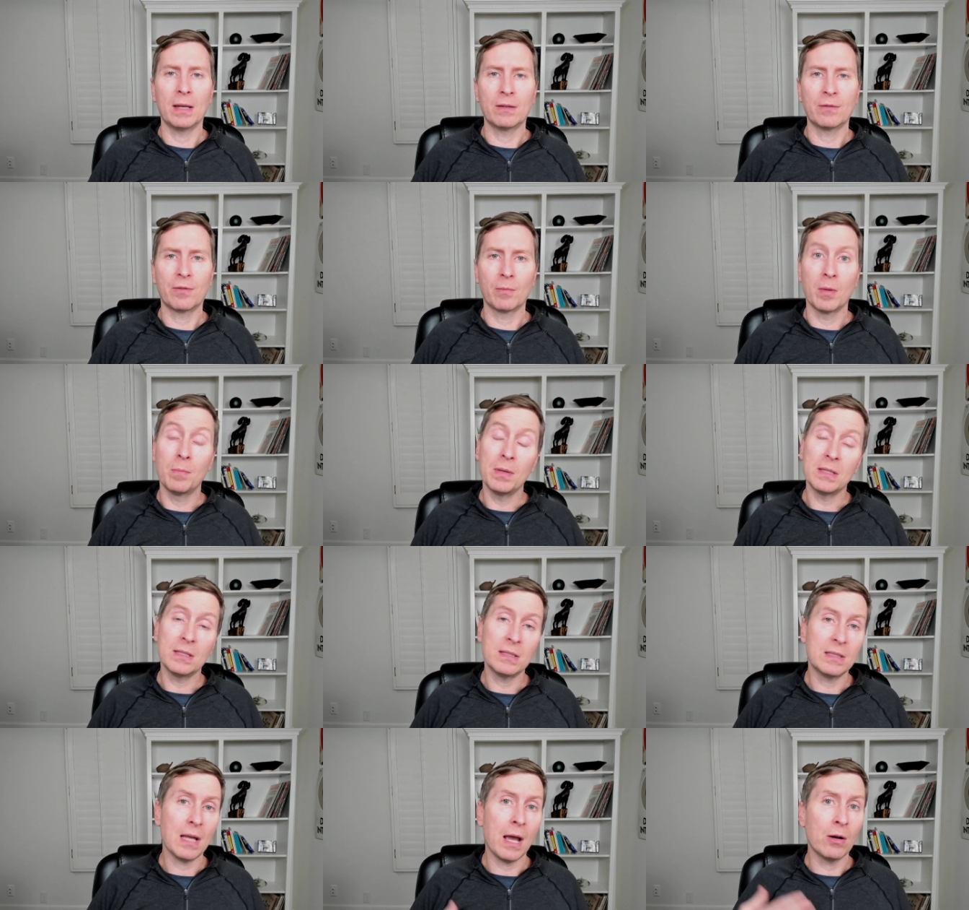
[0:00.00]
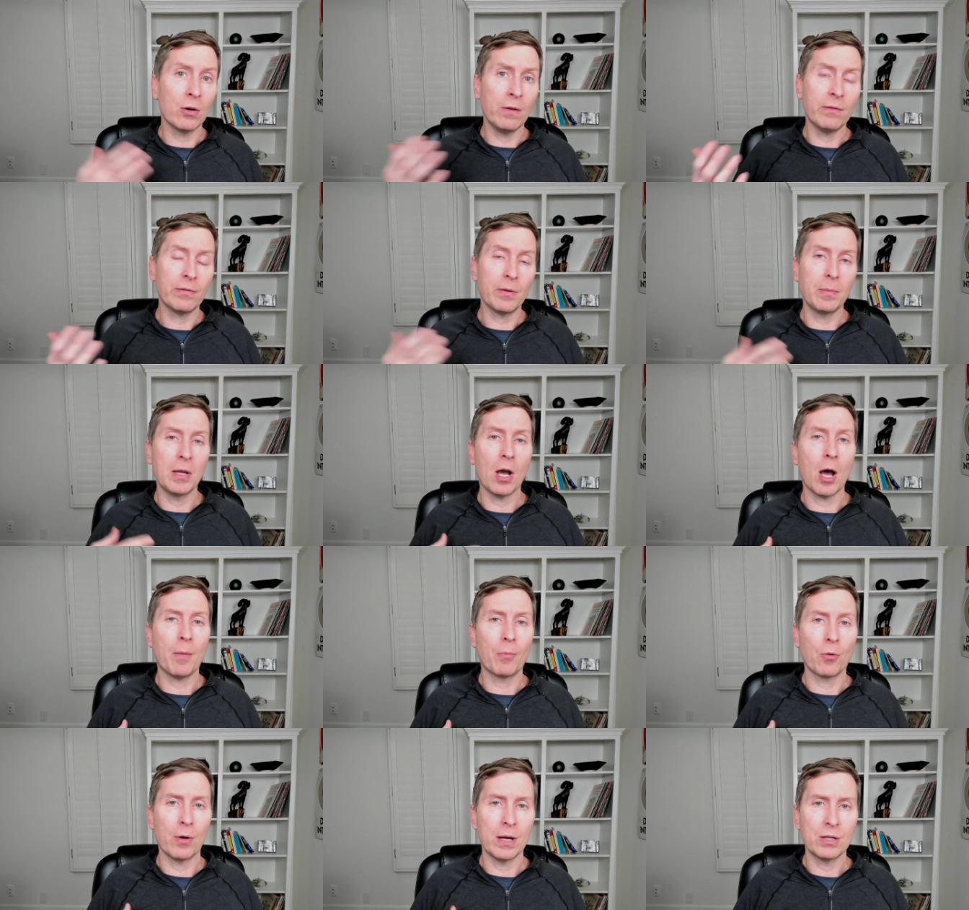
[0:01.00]
from the business side or even from the
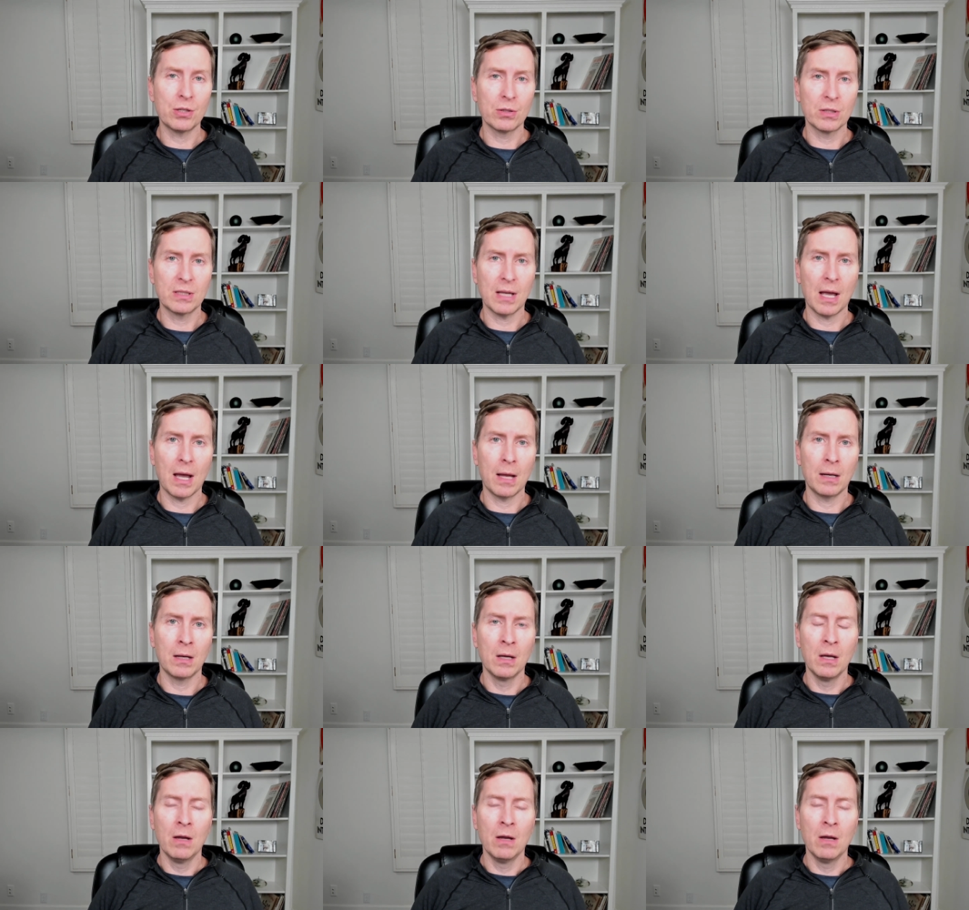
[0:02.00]
operational side